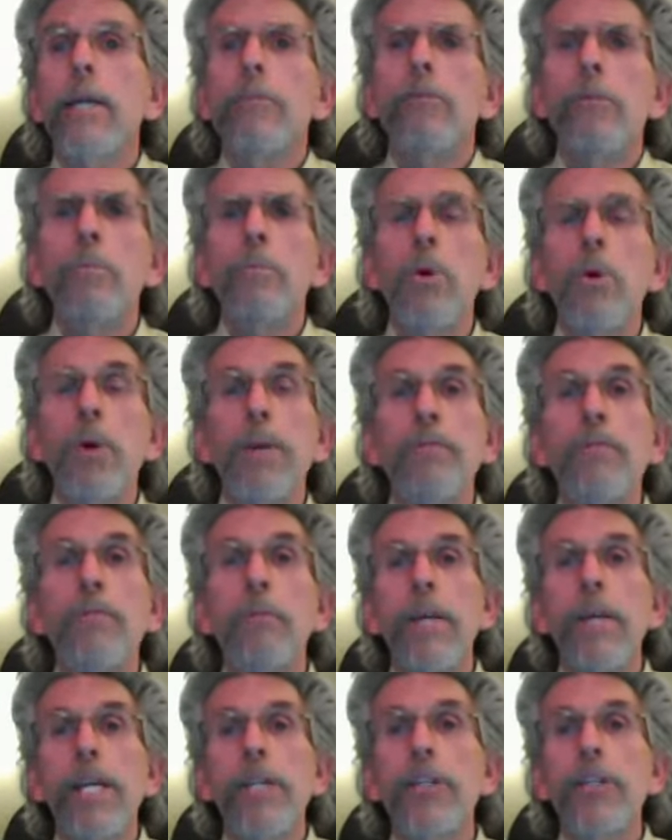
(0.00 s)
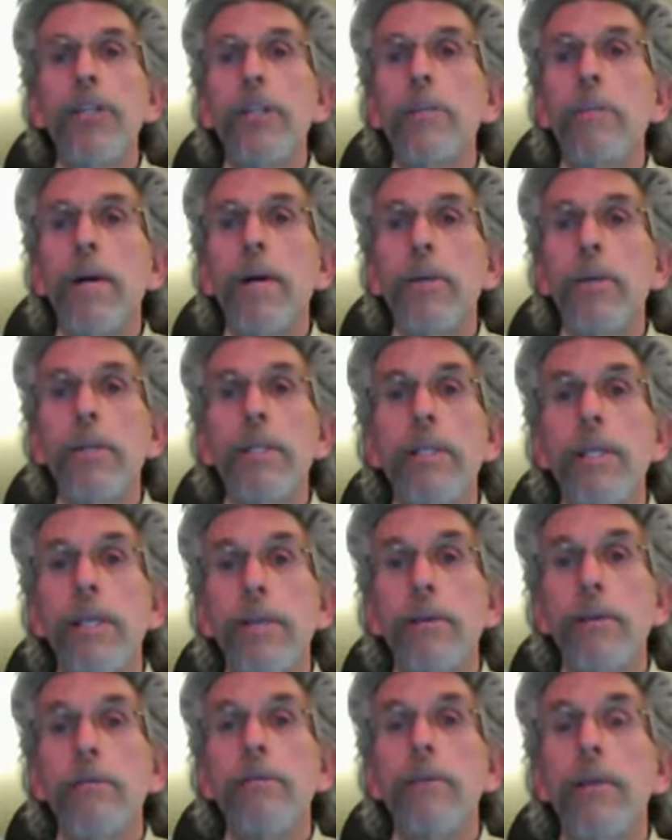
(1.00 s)
For more information about
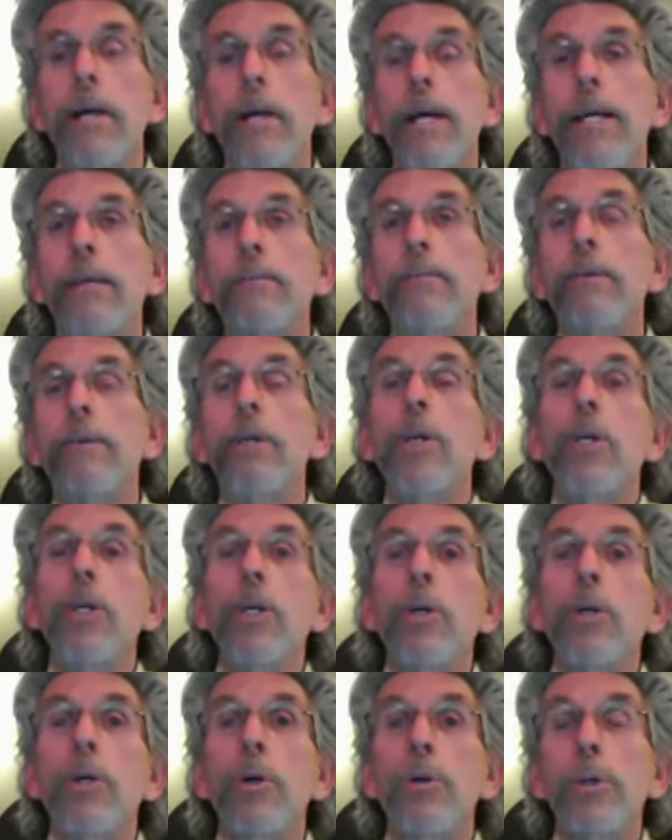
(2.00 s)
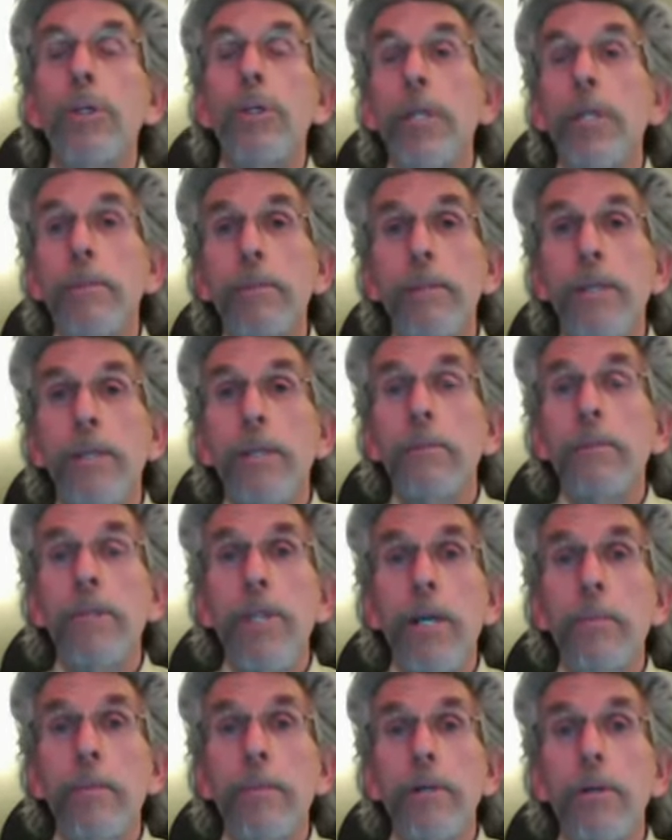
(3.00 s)
Slender for Life, go to
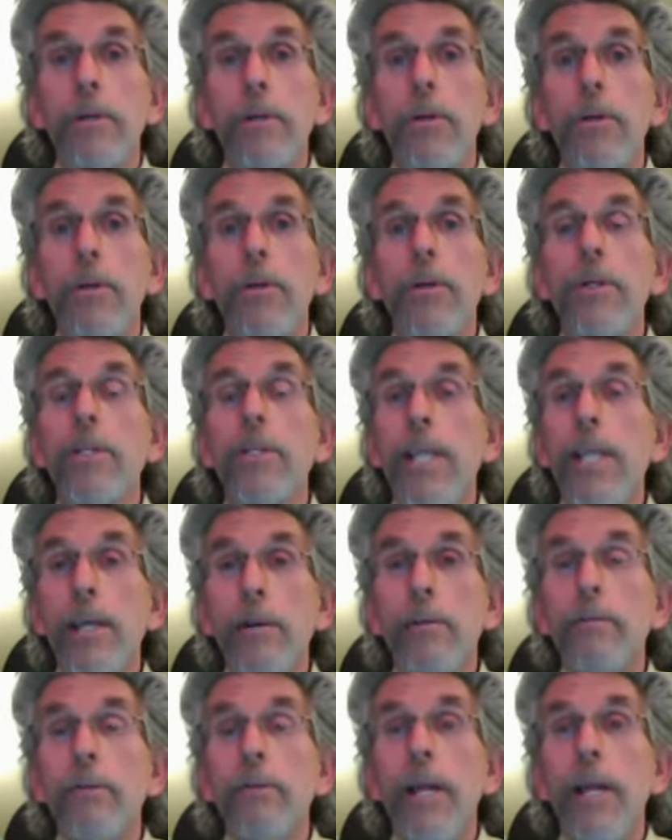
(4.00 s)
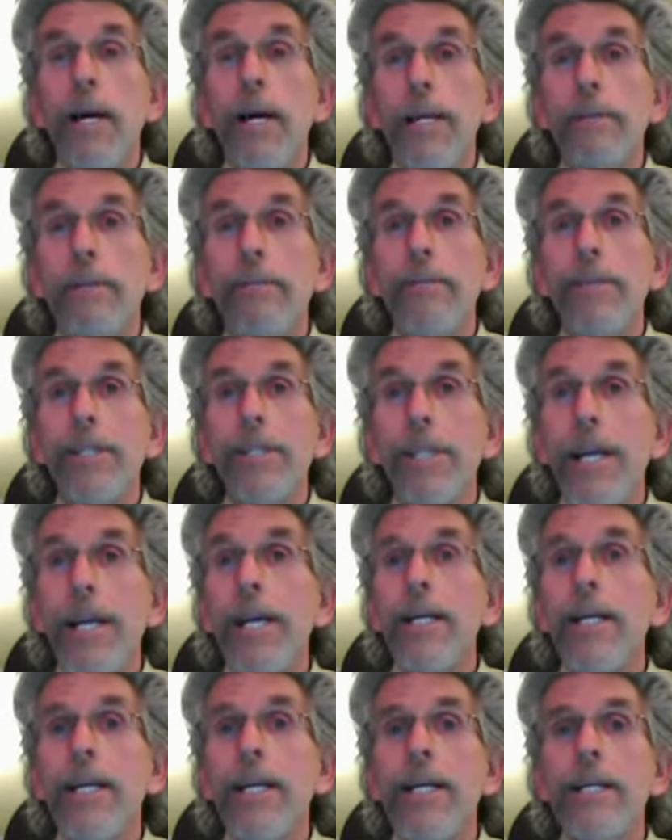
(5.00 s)

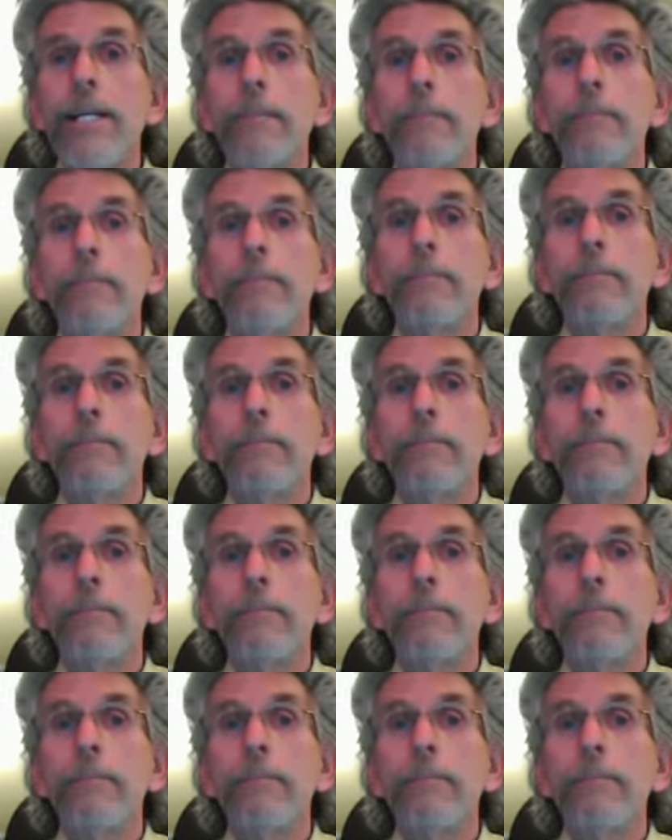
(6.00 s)
www.slenderforlife.com.